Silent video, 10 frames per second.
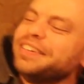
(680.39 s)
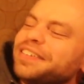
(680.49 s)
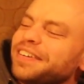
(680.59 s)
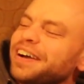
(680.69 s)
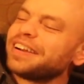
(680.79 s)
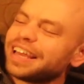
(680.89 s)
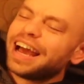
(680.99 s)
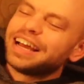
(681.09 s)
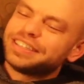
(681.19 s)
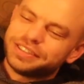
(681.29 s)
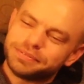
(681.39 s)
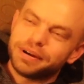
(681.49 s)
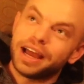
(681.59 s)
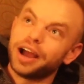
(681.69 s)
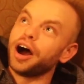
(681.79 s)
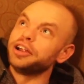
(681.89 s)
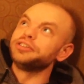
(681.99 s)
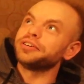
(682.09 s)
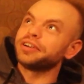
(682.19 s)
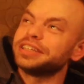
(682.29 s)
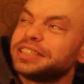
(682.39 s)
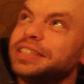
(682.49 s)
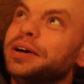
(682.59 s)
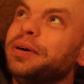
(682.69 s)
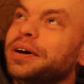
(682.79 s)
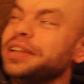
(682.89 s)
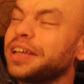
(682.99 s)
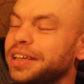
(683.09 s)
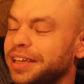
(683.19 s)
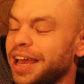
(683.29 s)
even if I would have got you by 100, I still wouldn't have